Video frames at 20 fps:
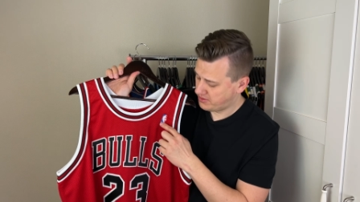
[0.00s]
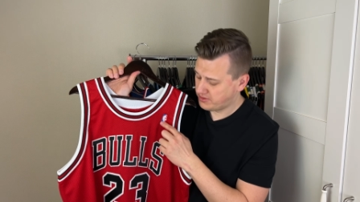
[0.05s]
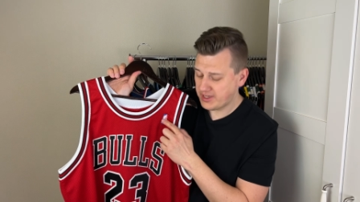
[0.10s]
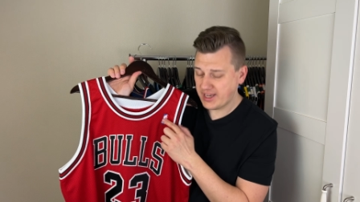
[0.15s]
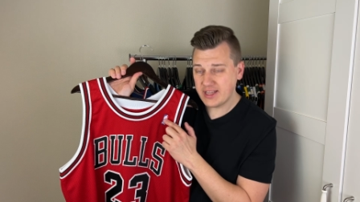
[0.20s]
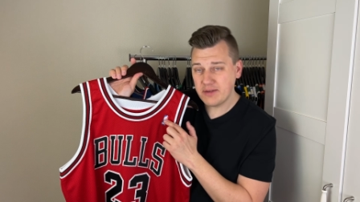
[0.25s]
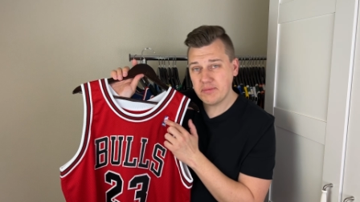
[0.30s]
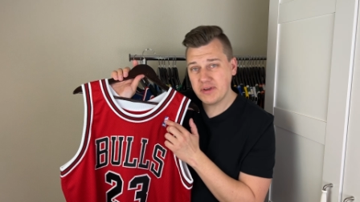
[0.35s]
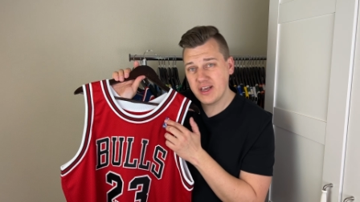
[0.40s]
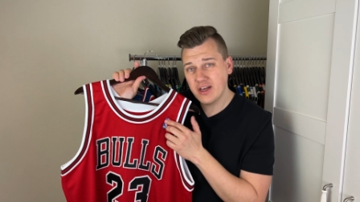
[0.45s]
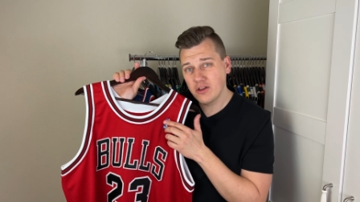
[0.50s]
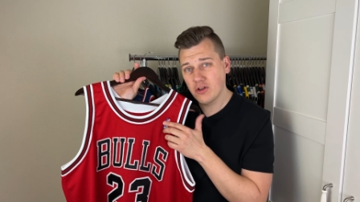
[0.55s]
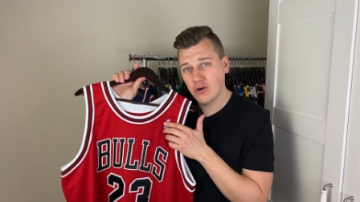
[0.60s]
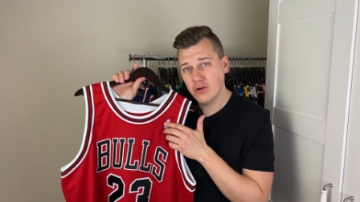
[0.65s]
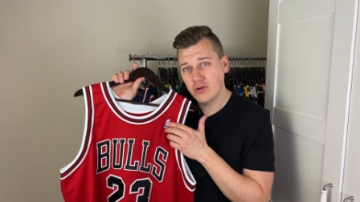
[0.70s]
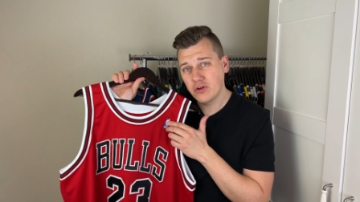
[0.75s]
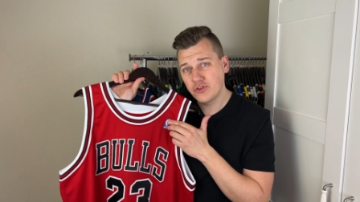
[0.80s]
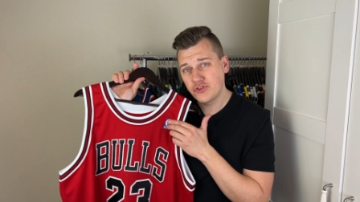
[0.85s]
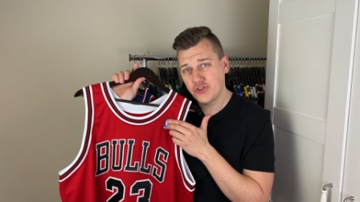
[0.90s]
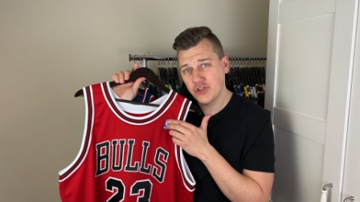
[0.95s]
The NBA
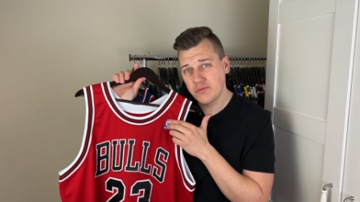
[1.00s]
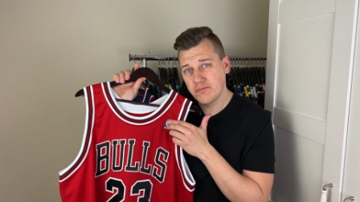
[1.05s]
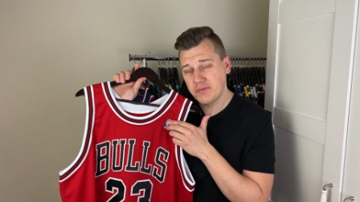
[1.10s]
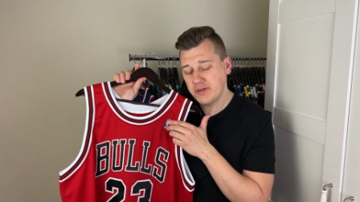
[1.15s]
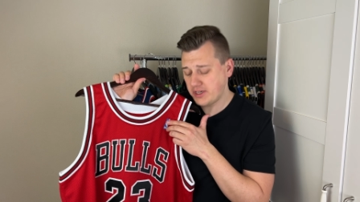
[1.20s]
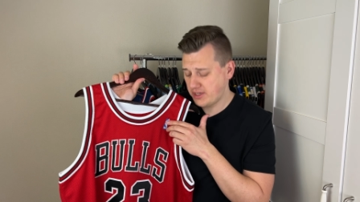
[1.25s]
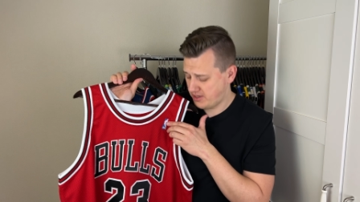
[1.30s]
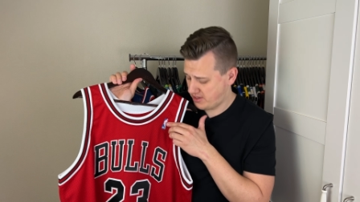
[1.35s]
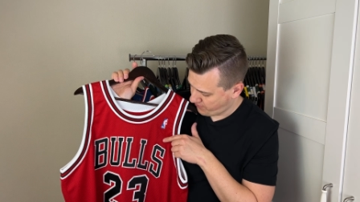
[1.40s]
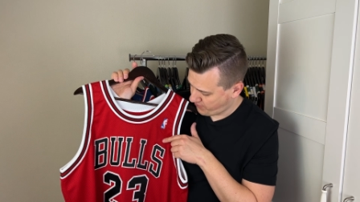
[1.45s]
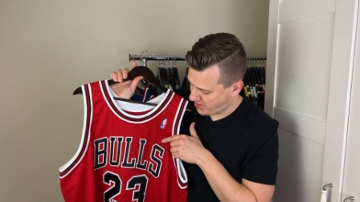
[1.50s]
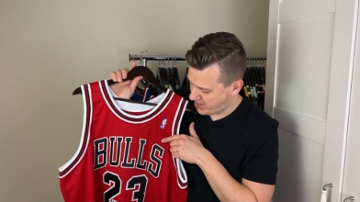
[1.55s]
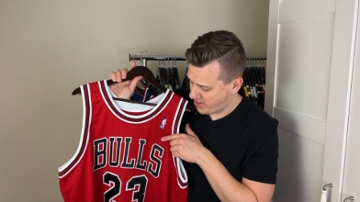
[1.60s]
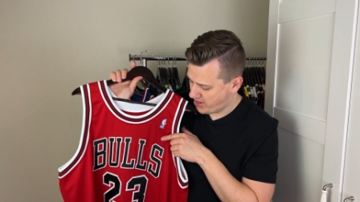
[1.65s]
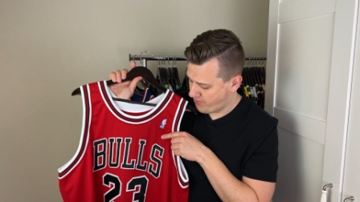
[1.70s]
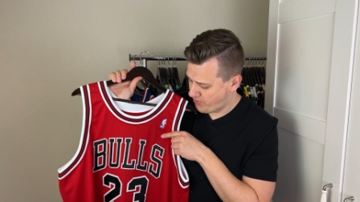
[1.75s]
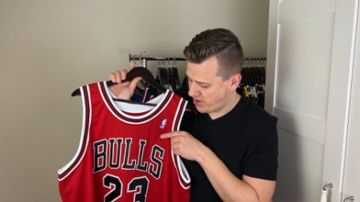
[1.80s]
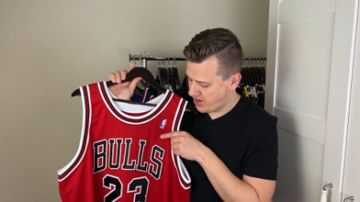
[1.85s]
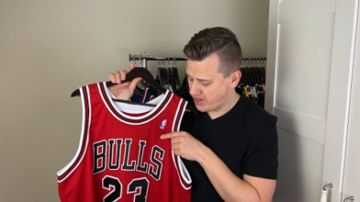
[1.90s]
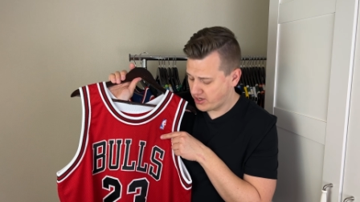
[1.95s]
logo should be
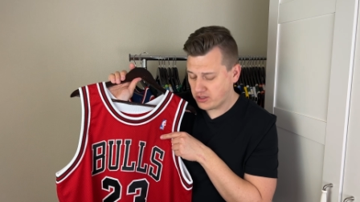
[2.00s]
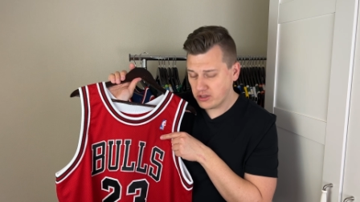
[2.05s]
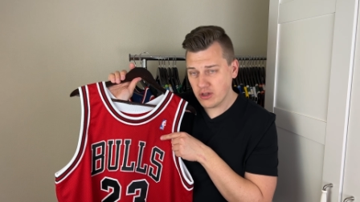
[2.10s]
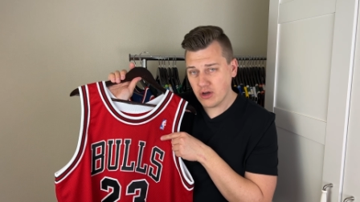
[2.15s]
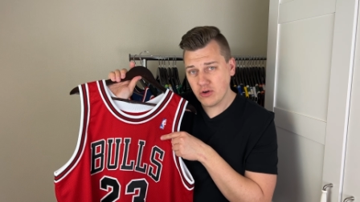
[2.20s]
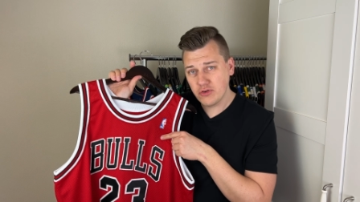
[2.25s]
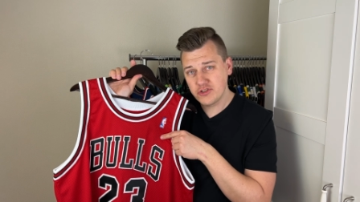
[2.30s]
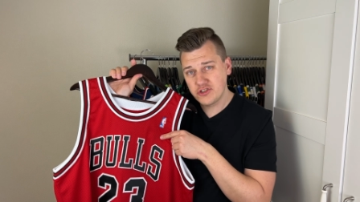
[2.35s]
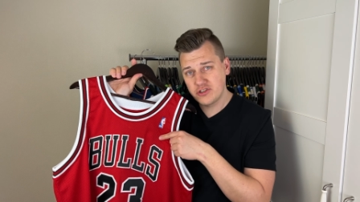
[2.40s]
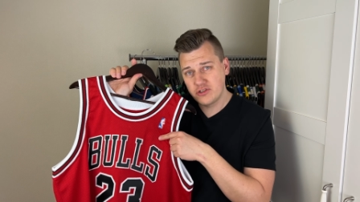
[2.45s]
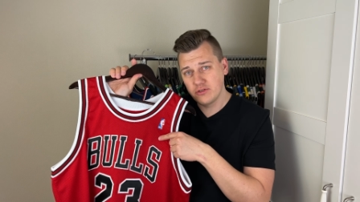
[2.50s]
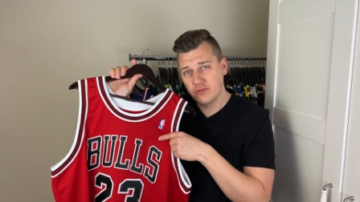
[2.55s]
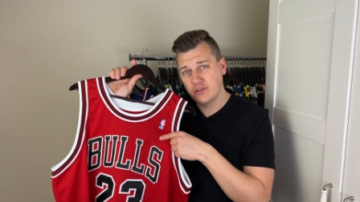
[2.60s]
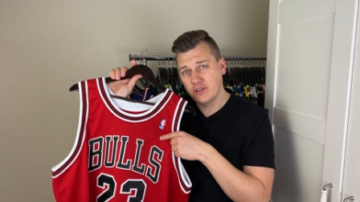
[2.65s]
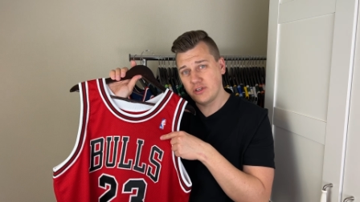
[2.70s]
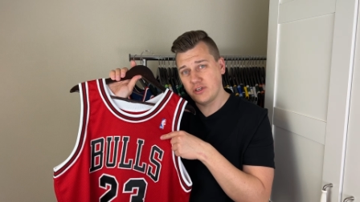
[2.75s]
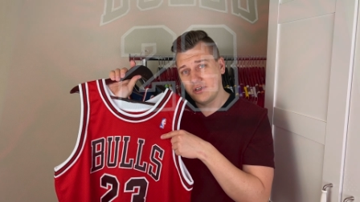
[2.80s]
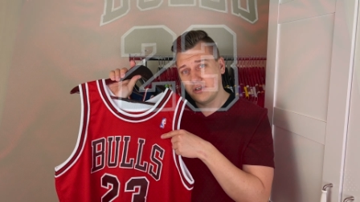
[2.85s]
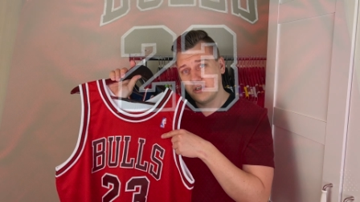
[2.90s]
very close to the